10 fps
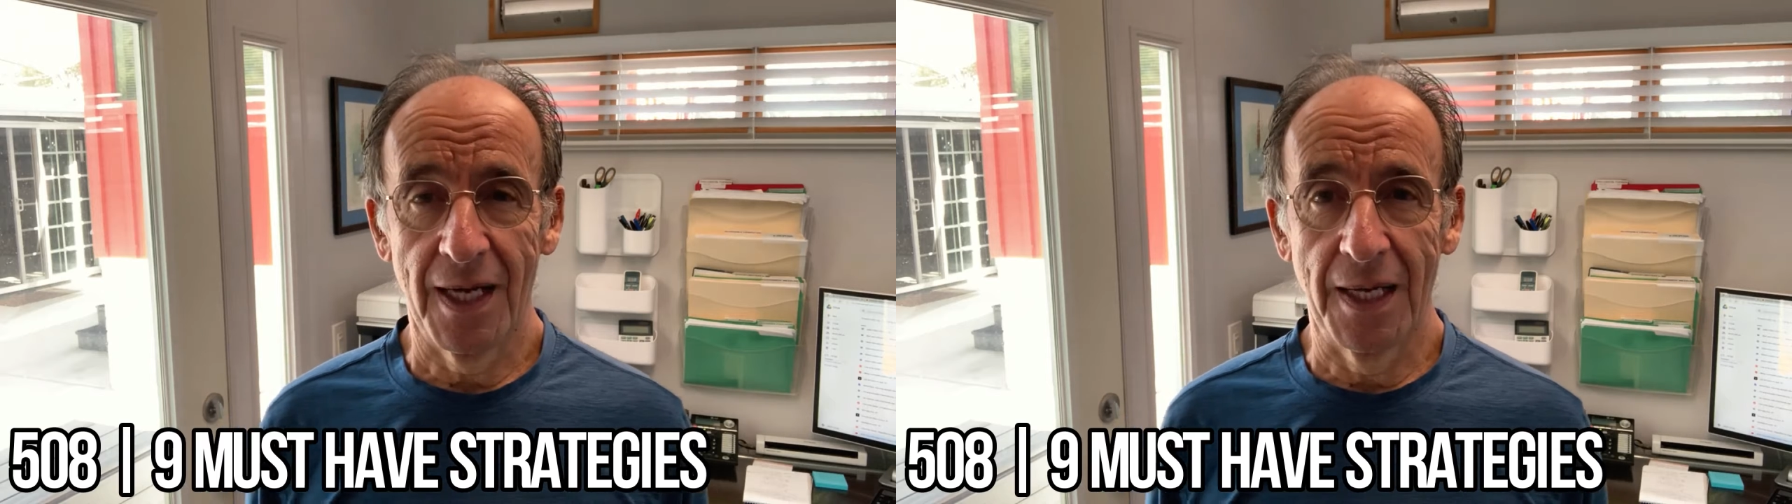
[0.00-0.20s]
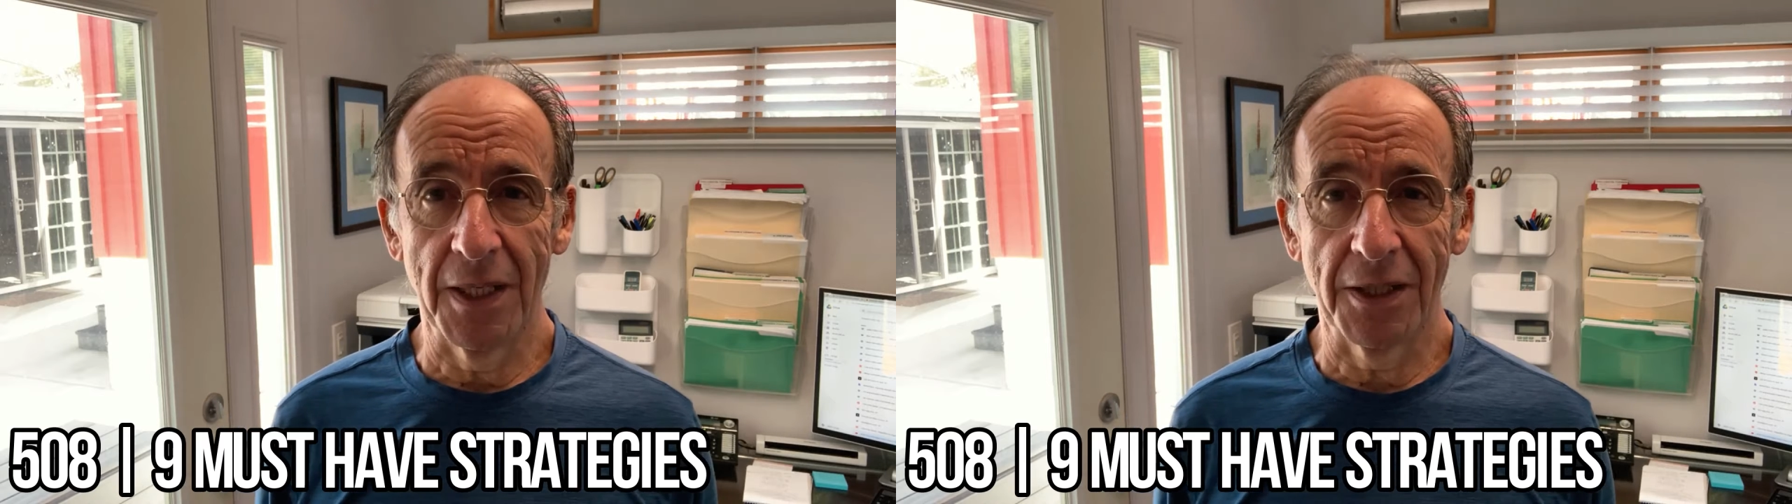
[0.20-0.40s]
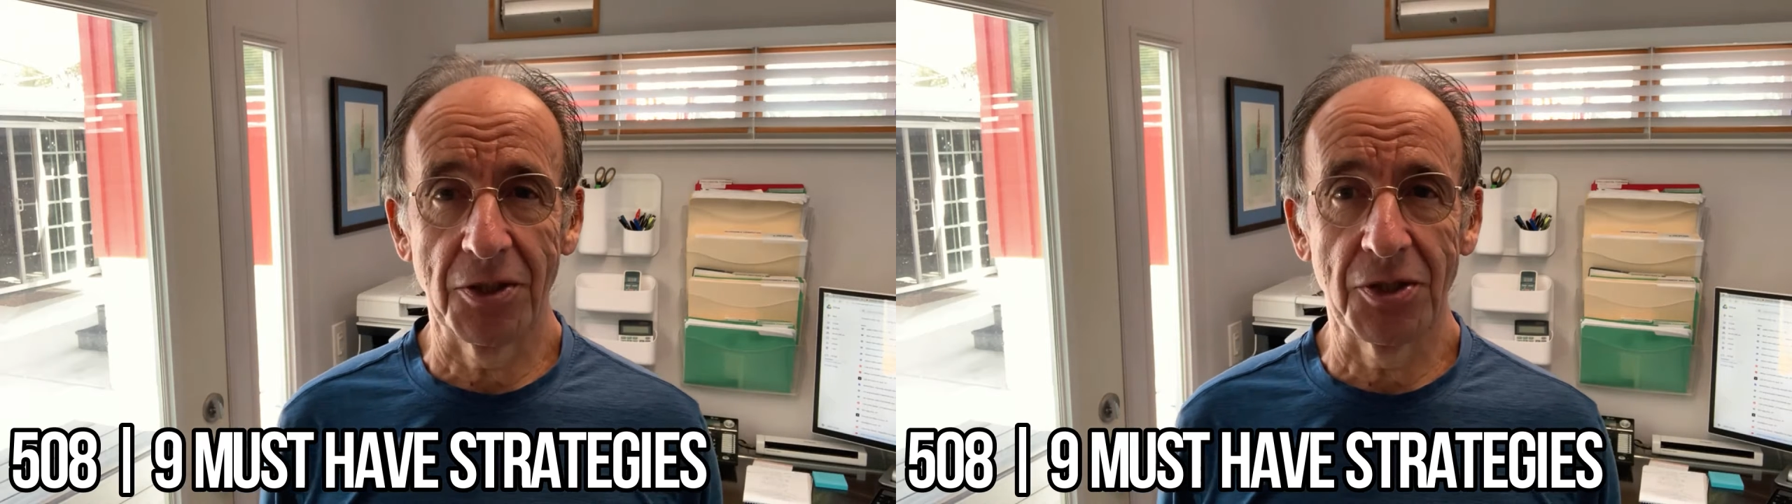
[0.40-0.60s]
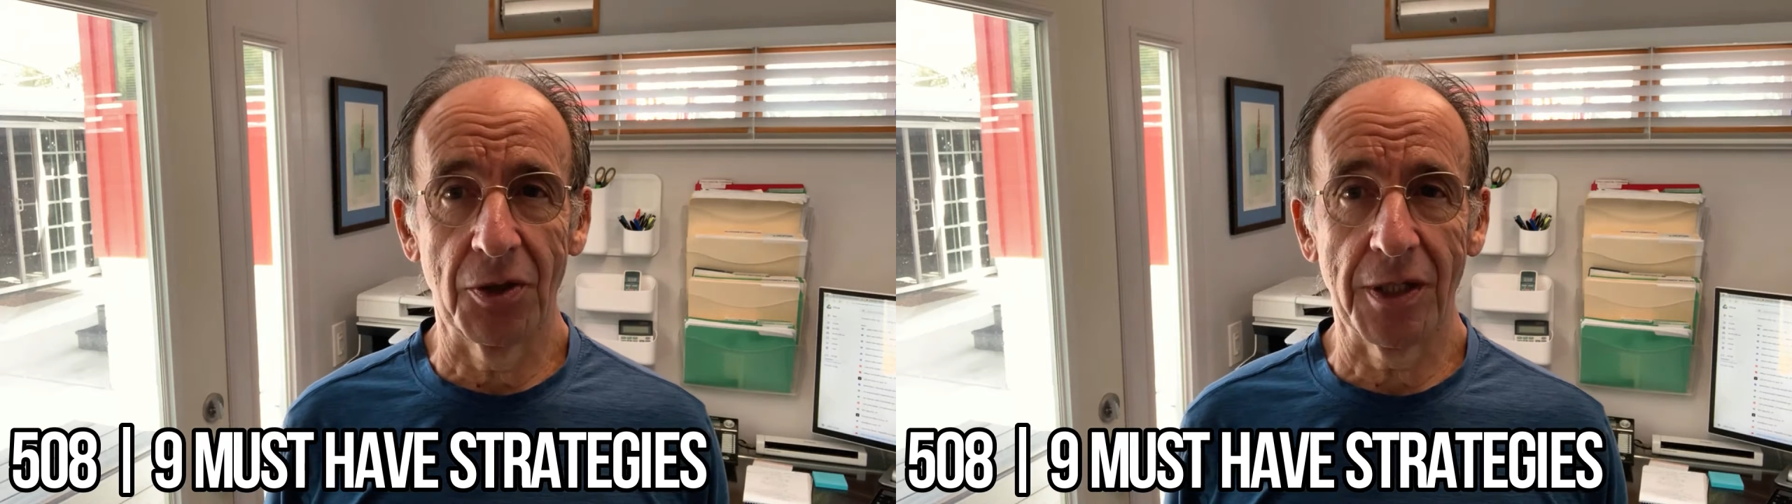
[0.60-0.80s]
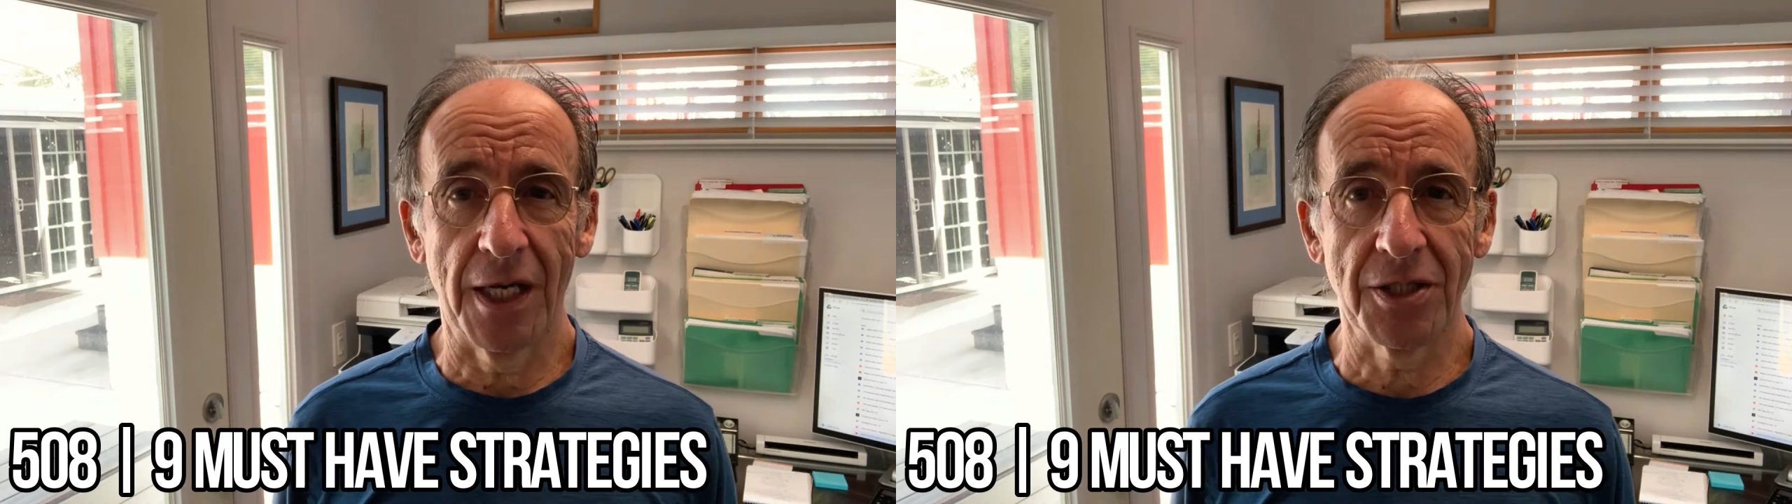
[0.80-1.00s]
I'm Dr.
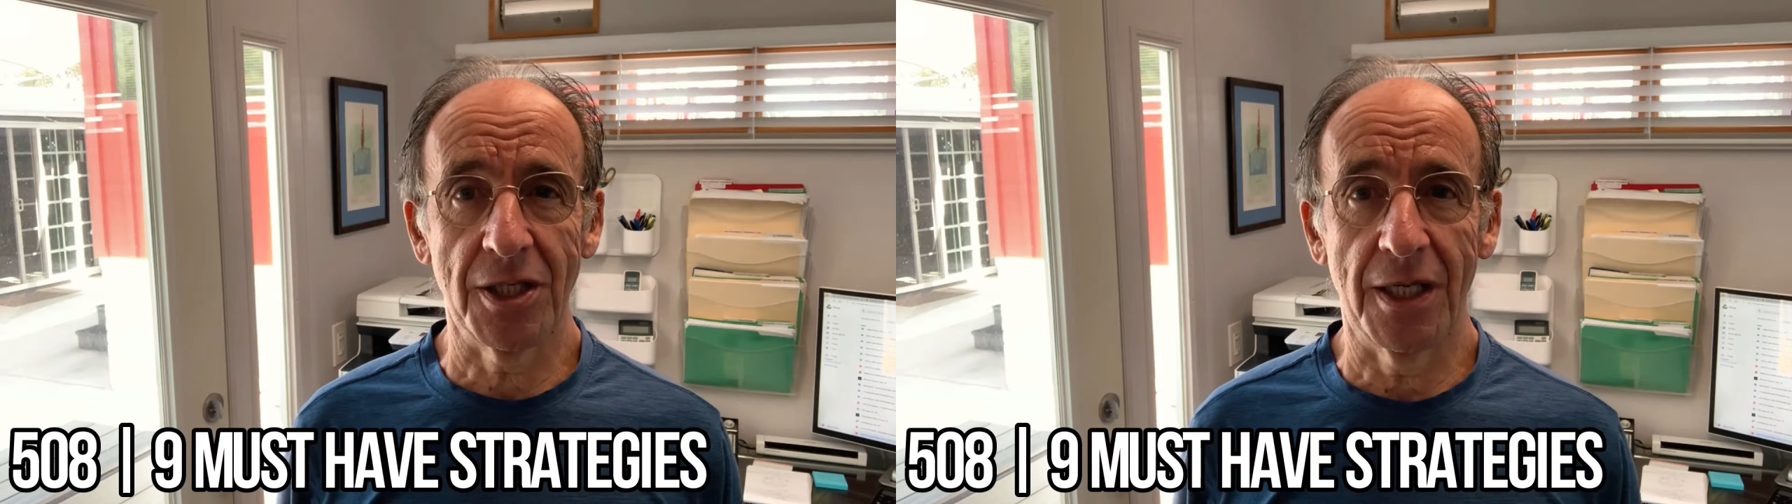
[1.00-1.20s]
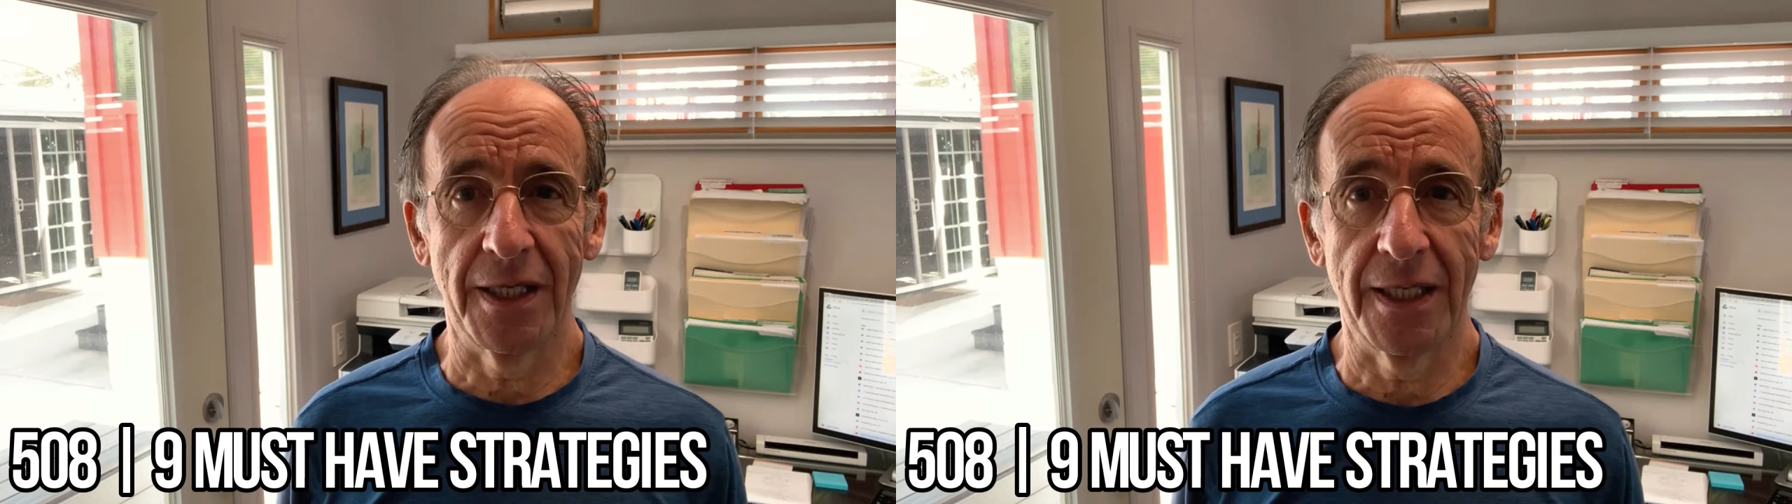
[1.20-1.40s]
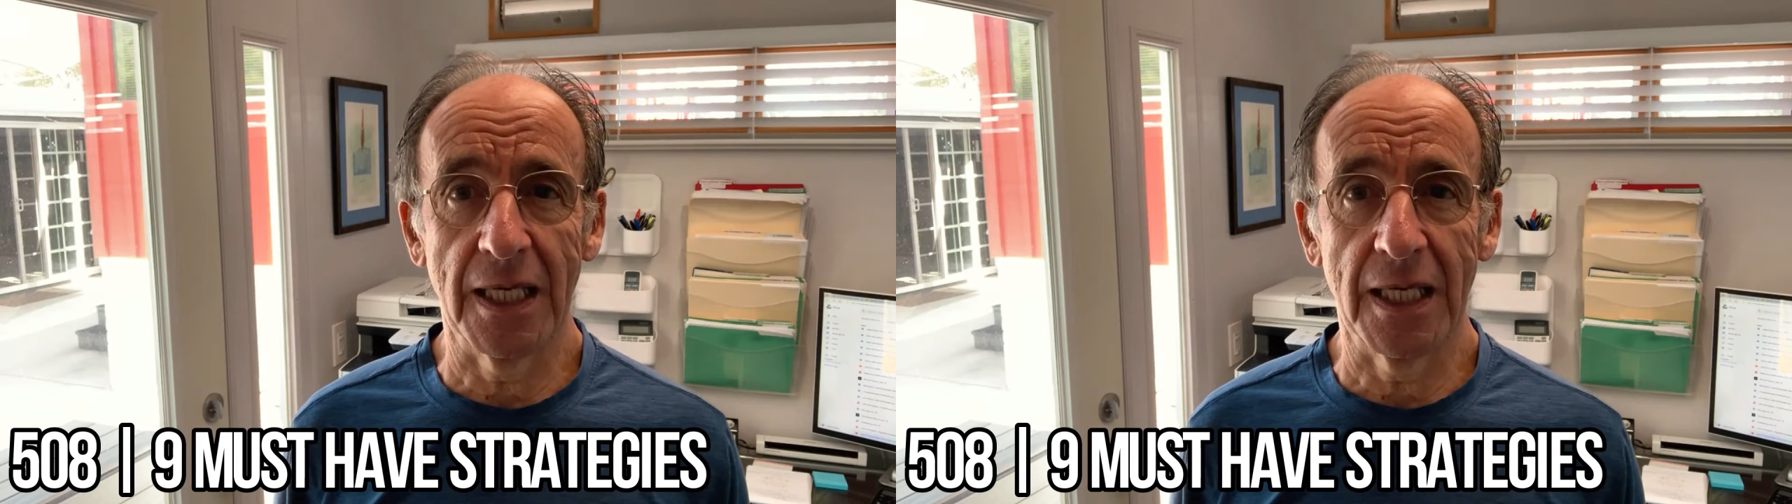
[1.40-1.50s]
Joe Casciani,